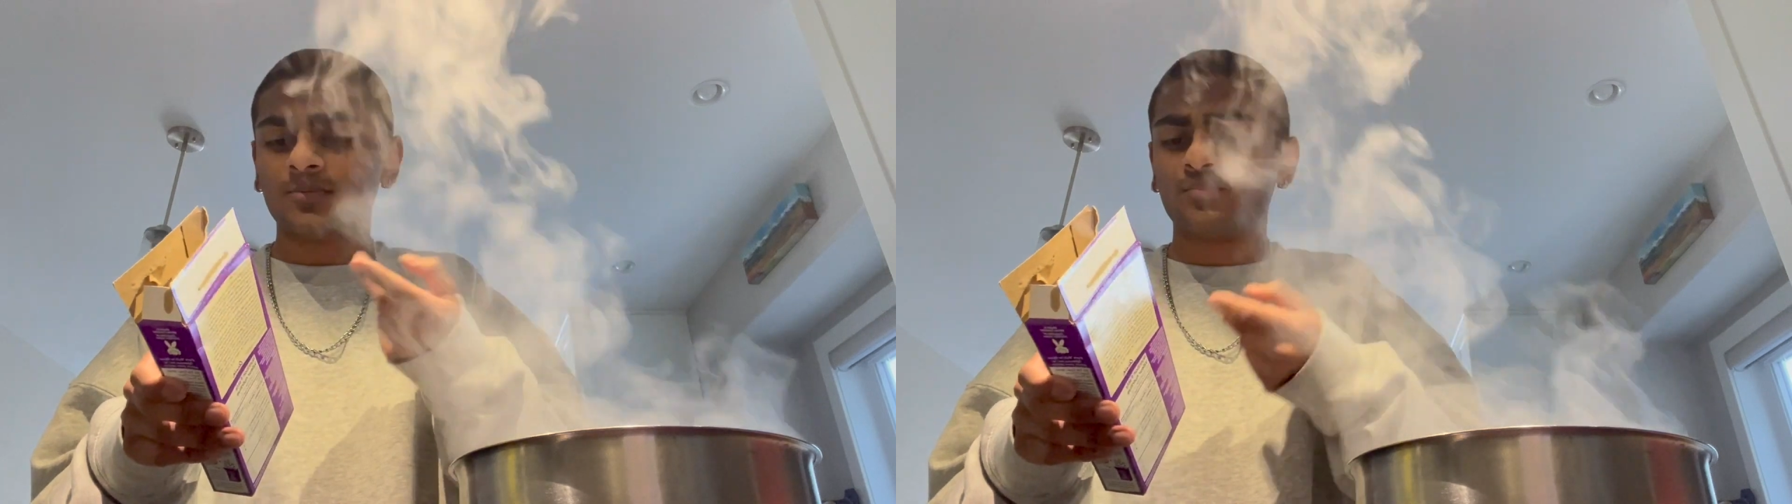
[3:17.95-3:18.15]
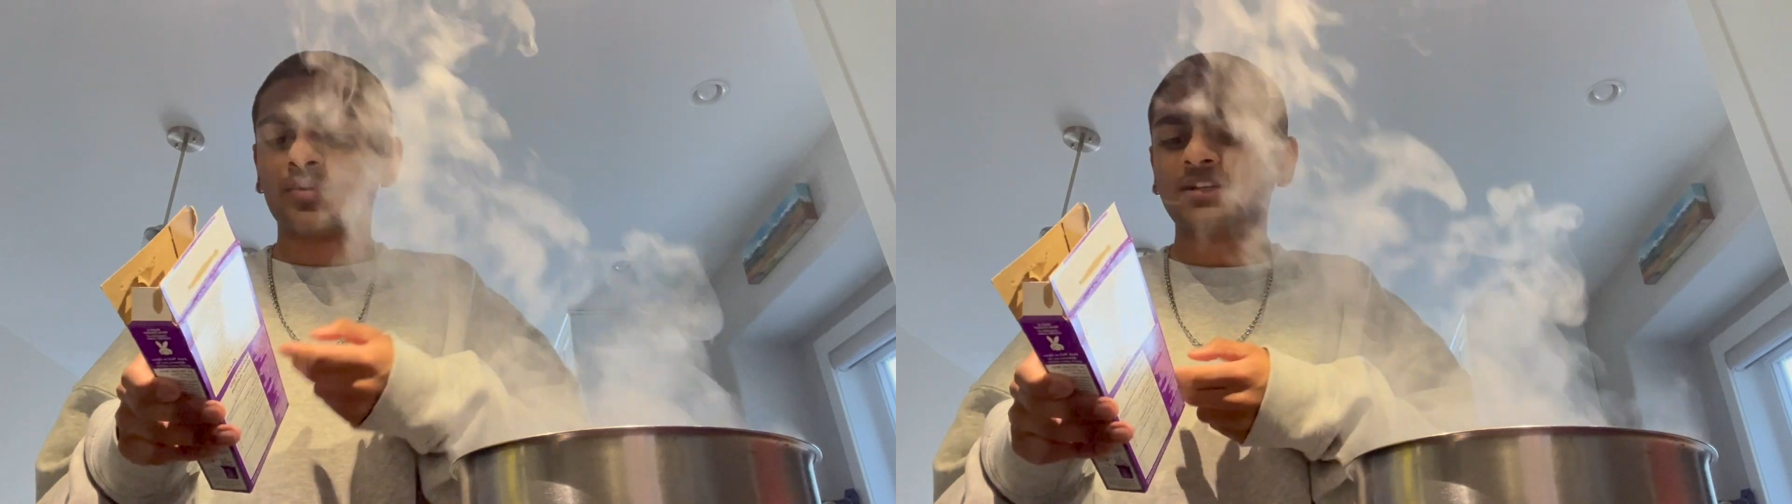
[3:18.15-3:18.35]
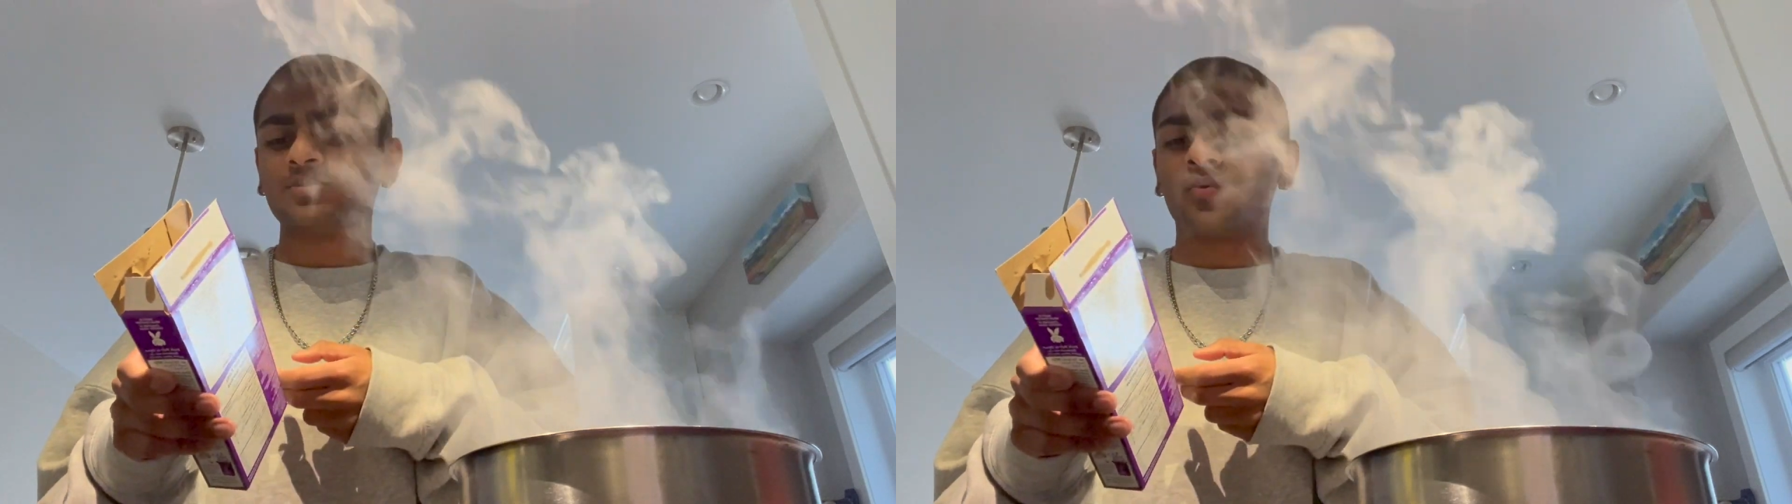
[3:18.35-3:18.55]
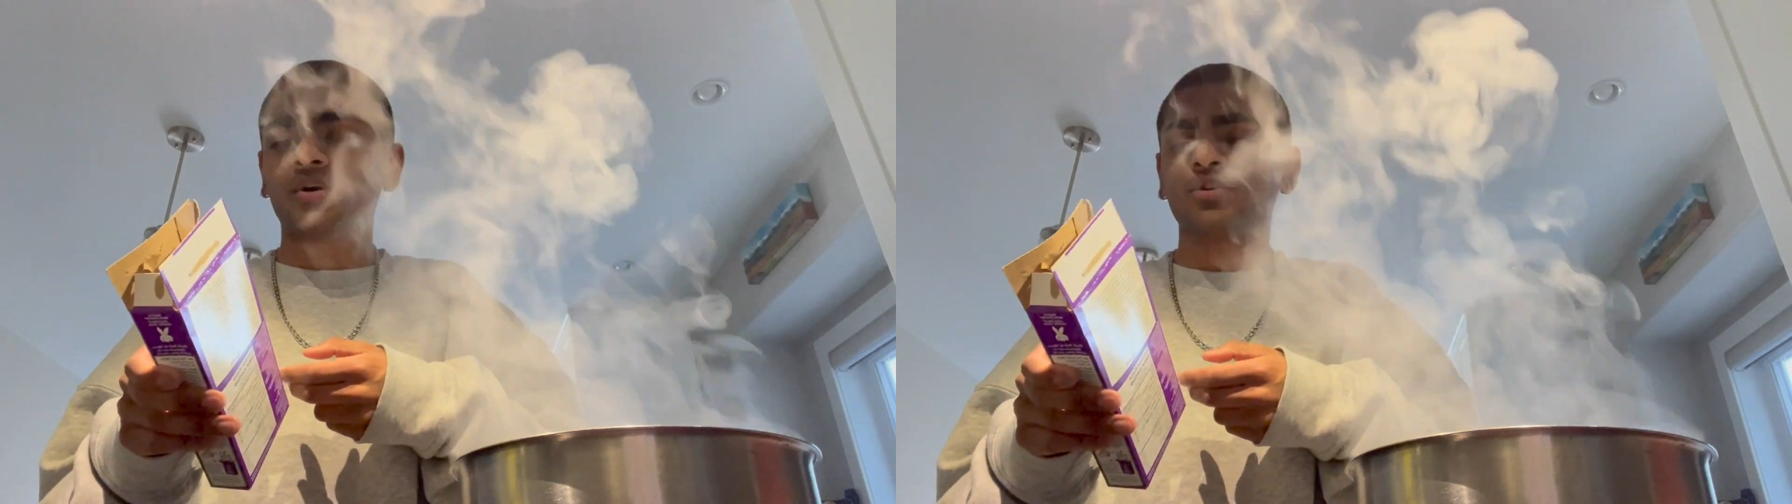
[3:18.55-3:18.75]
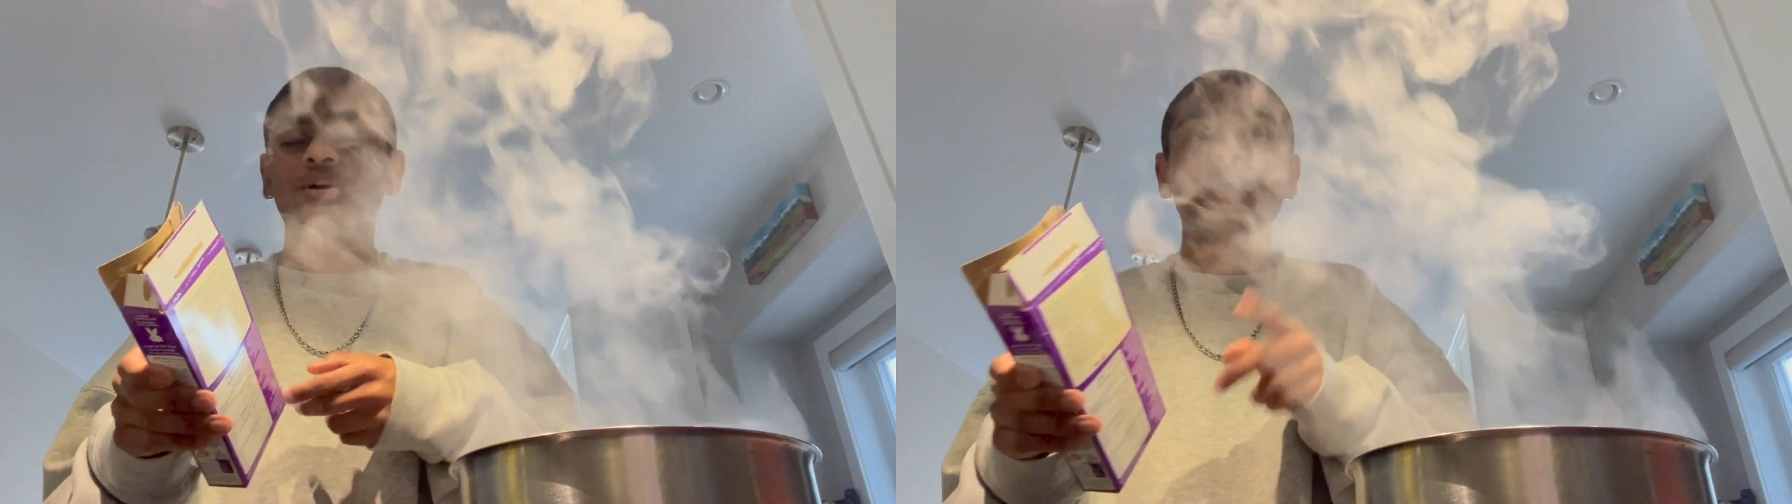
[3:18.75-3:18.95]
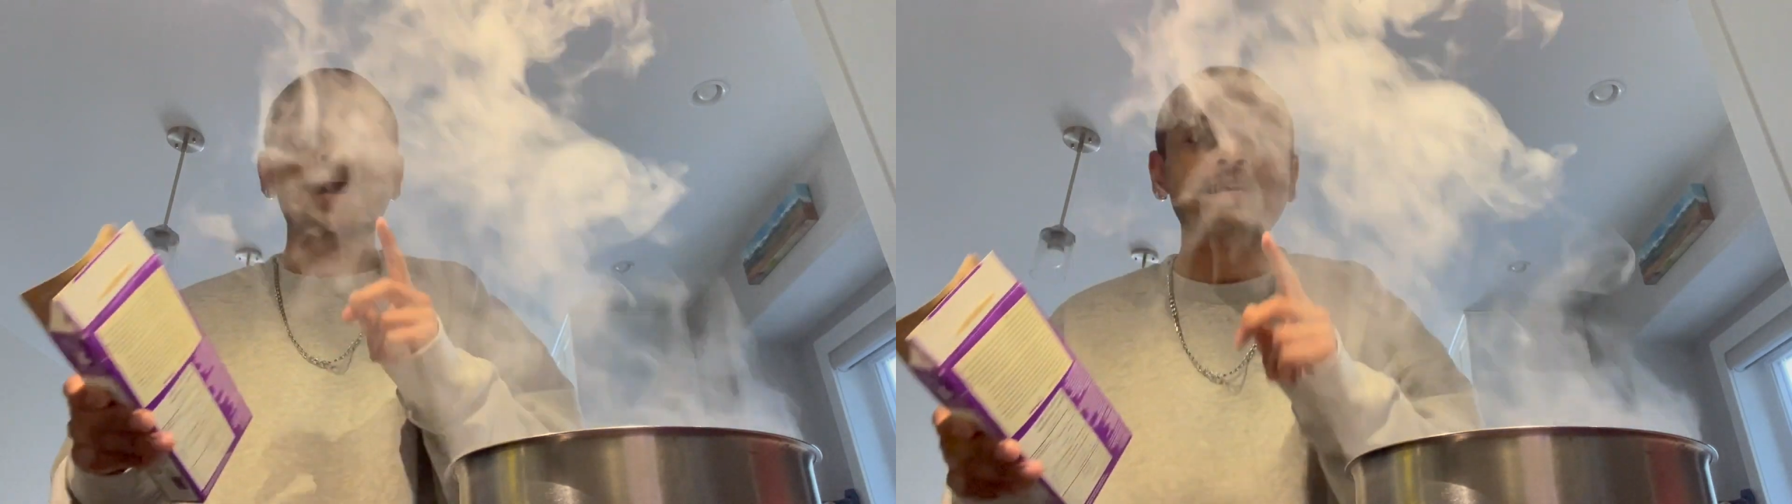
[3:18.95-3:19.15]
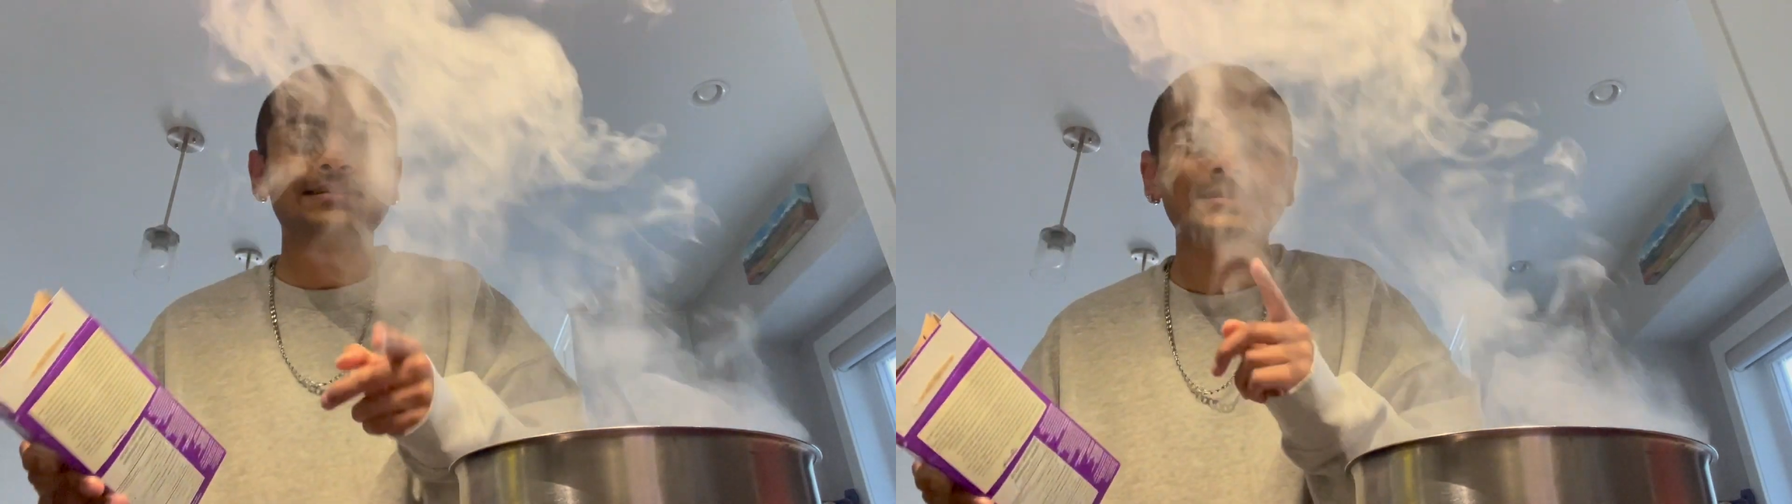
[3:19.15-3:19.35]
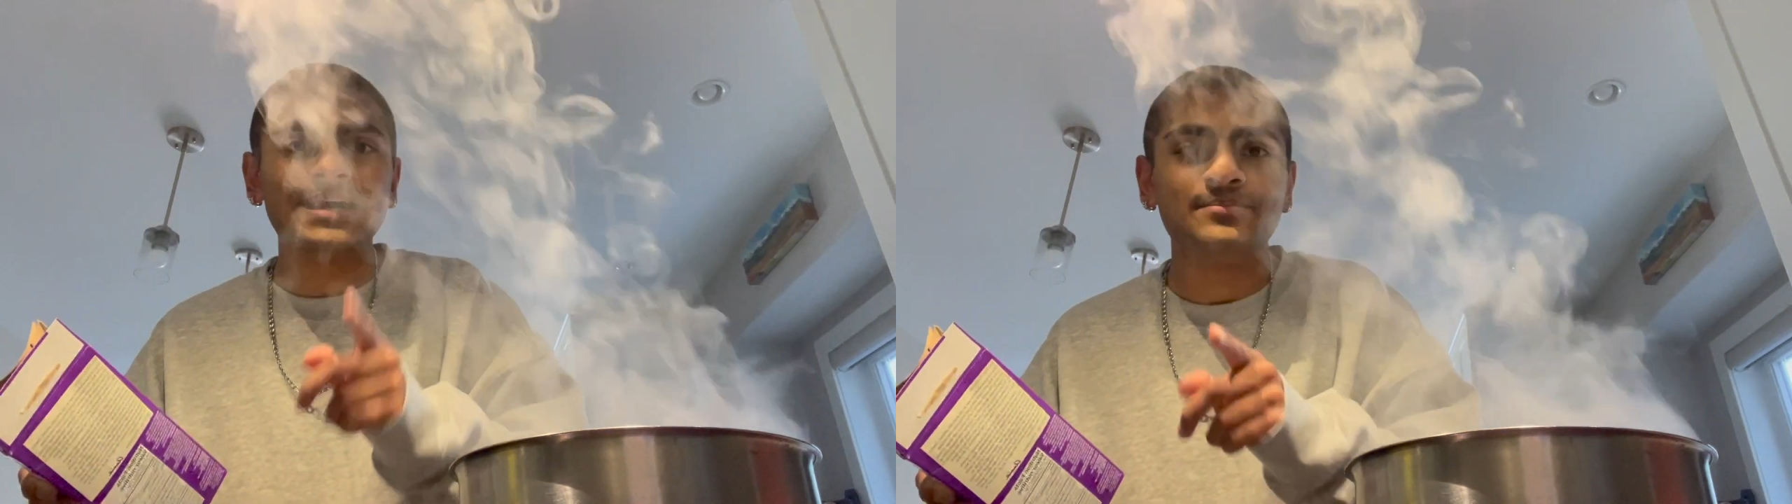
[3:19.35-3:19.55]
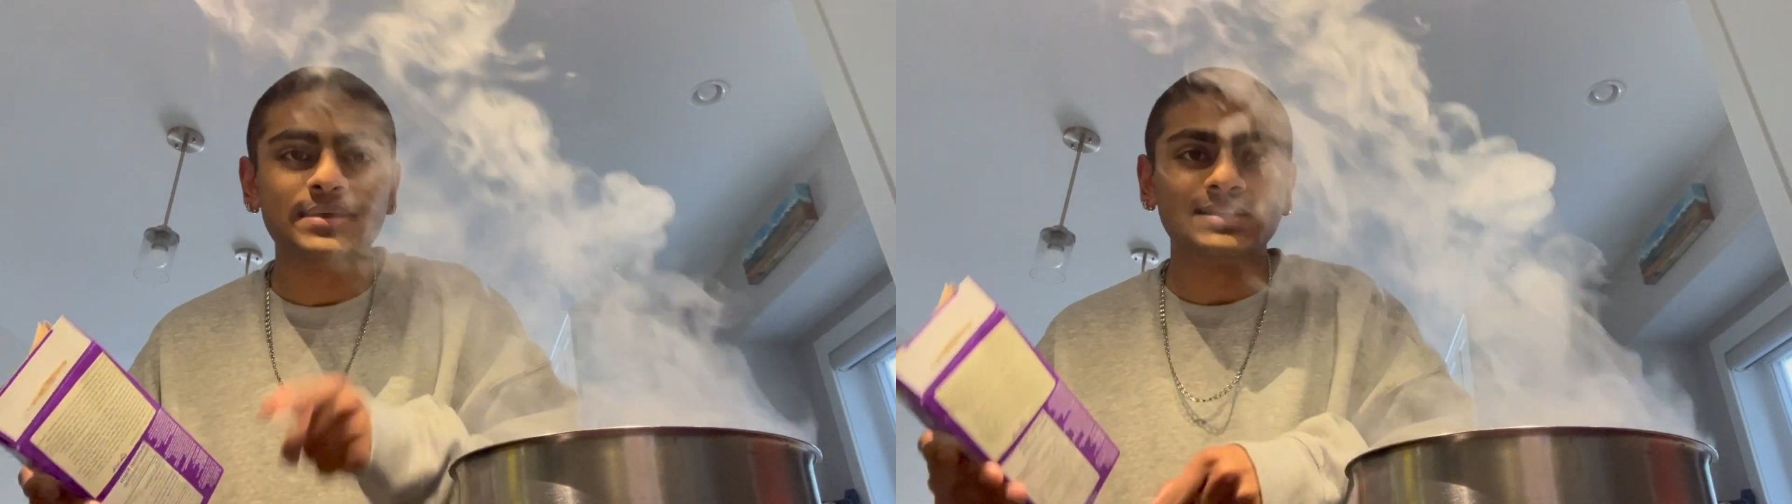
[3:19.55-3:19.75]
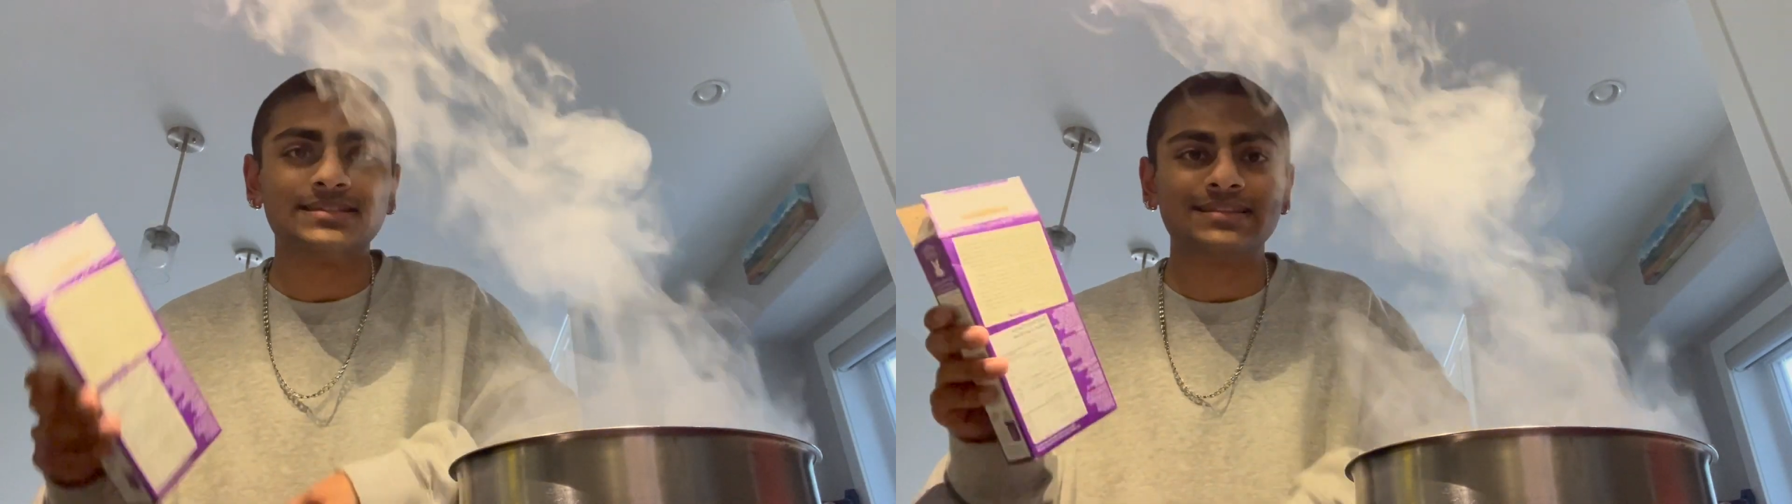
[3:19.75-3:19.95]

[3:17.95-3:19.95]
Bring to boil. Cook 8 to 10 minutes.